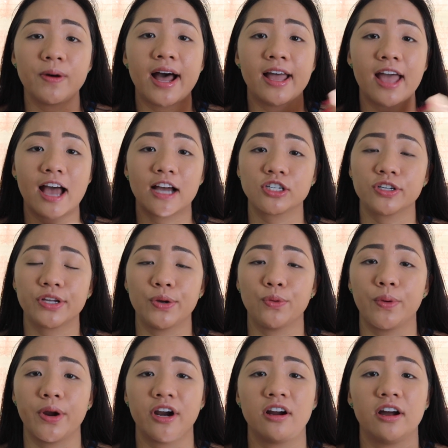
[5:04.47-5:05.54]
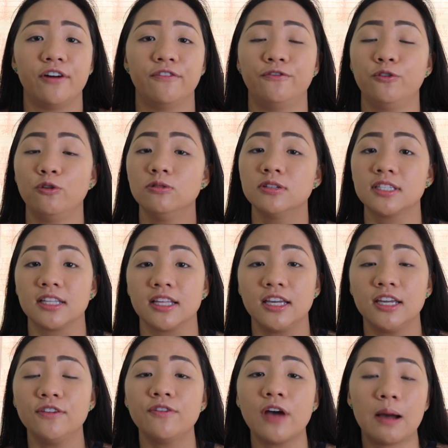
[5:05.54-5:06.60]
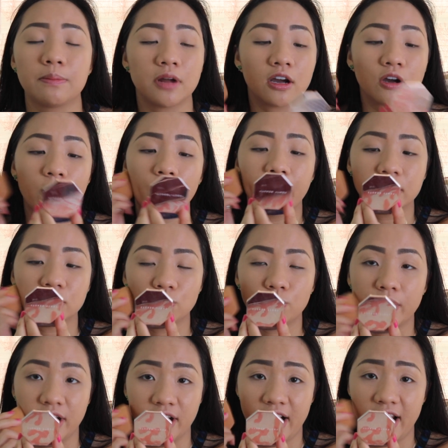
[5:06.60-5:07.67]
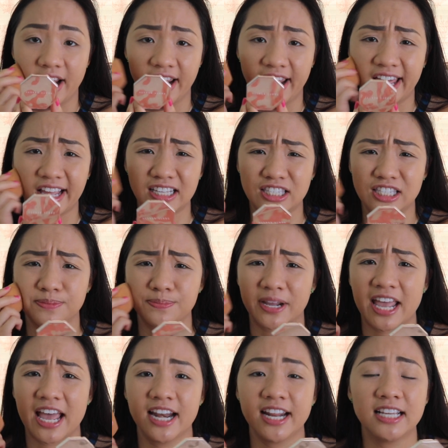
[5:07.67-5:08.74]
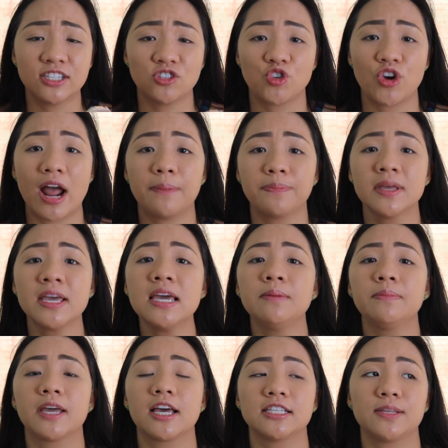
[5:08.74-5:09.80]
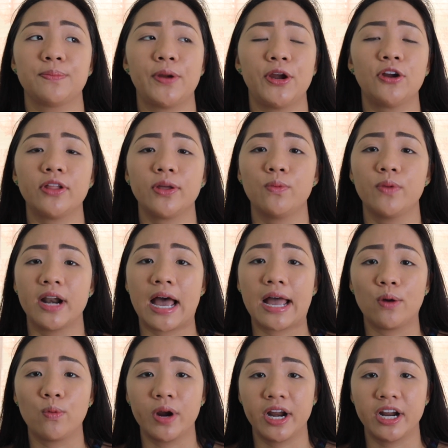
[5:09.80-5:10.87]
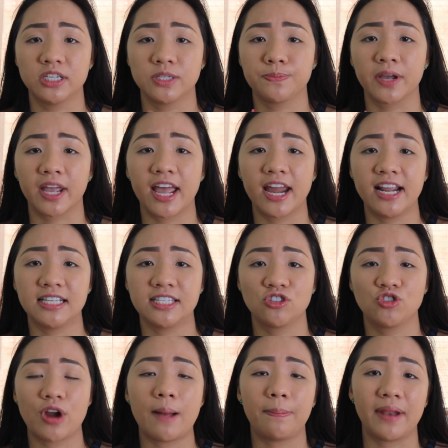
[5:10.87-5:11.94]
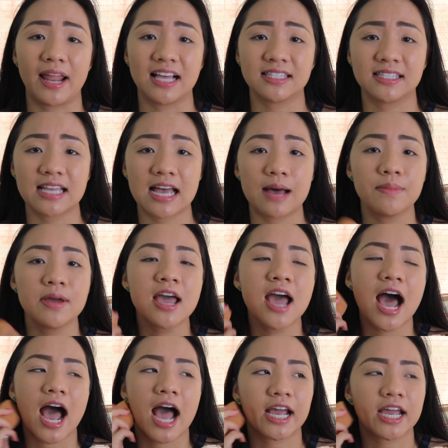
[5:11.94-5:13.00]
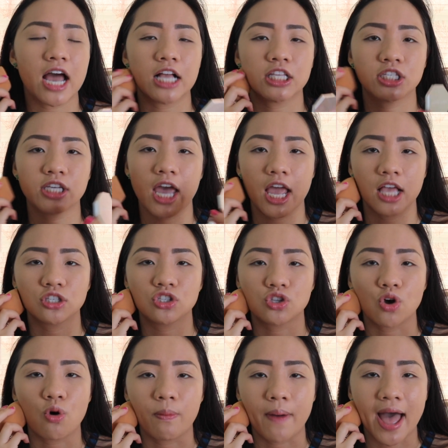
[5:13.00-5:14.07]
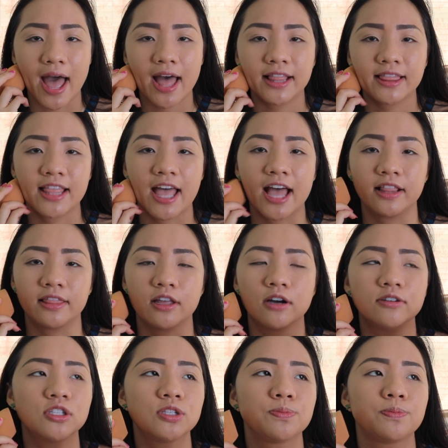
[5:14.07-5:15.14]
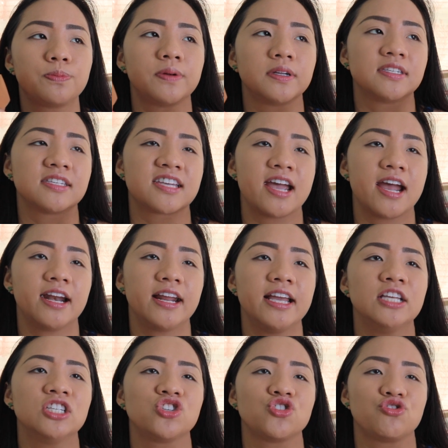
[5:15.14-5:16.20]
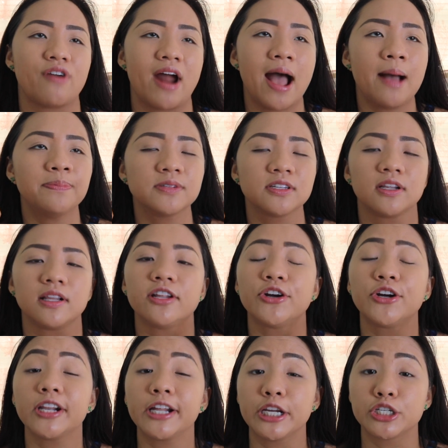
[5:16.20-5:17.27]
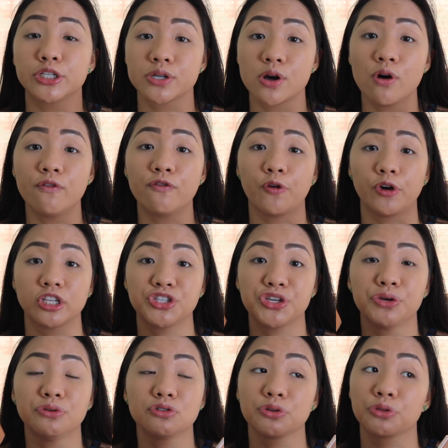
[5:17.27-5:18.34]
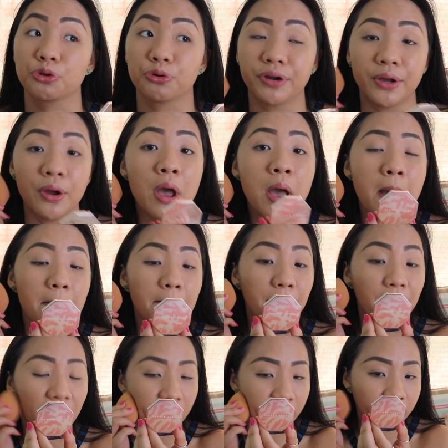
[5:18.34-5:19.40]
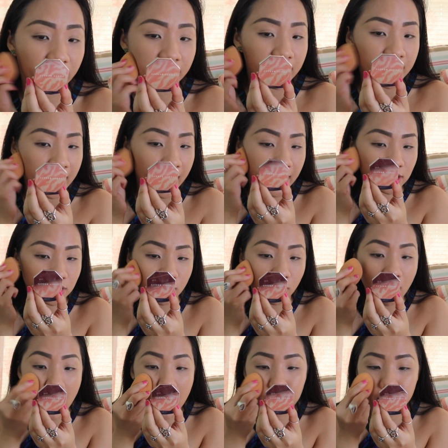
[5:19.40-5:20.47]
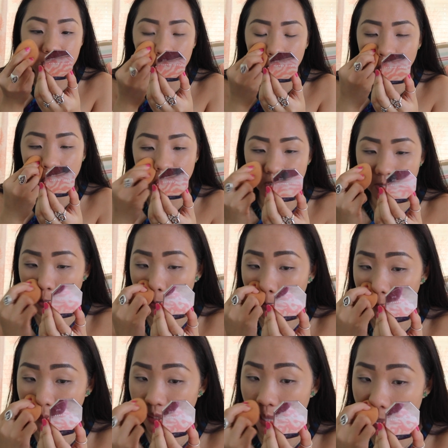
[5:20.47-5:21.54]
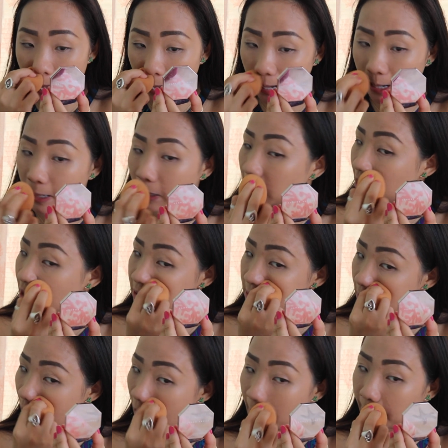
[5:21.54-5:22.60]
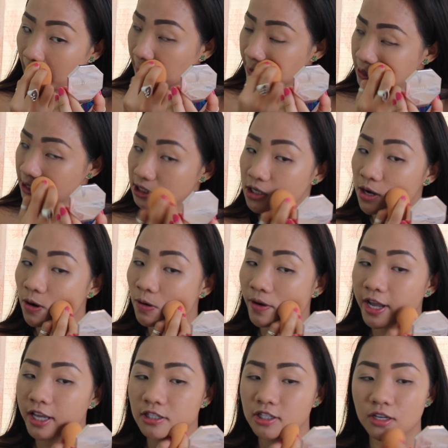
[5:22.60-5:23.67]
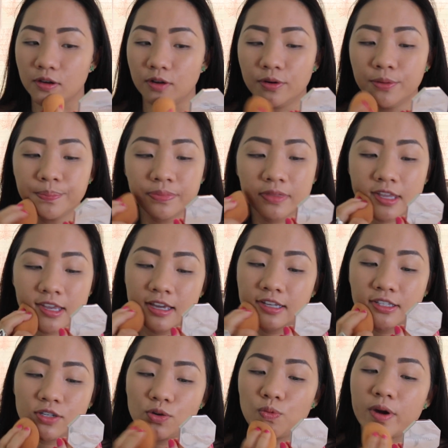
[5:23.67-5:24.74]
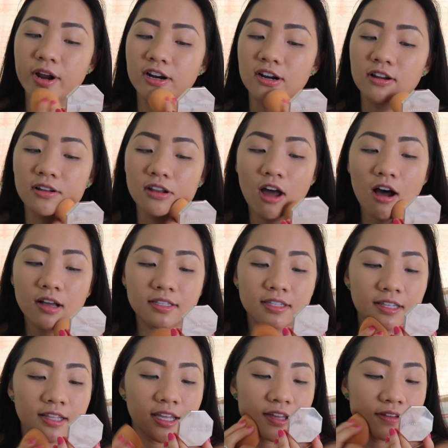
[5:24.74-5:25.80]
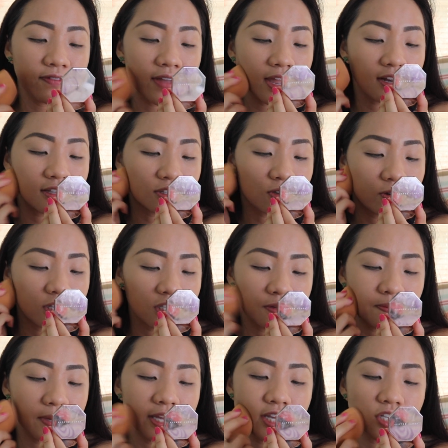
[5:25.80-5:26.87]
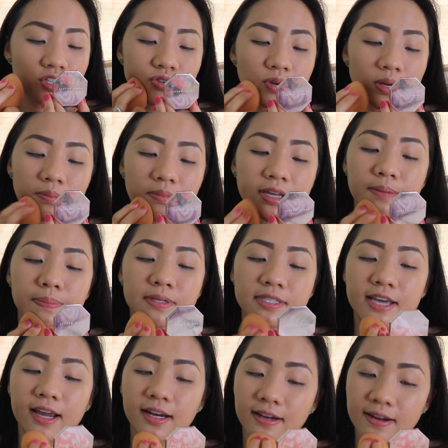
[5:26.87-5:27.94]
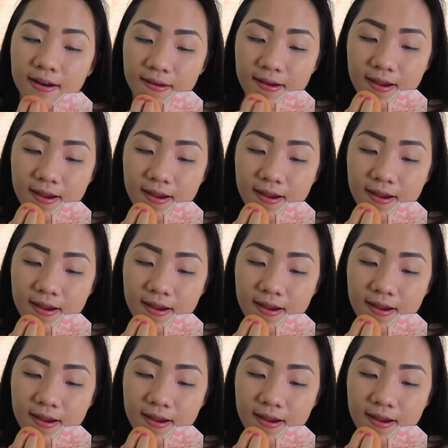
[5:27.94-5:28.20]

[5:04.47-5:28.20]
I actually wear a full sleeve. I'm not going to wear a like spaghetti strap, because apparently when I wear a spaghetti strap last time, I got tan so bad that those spaghetti straps literally show for 2 to 3 months. And so I'm not going to do that this time. I'm just going to wear long sleeve, and it's going to be extremely protected.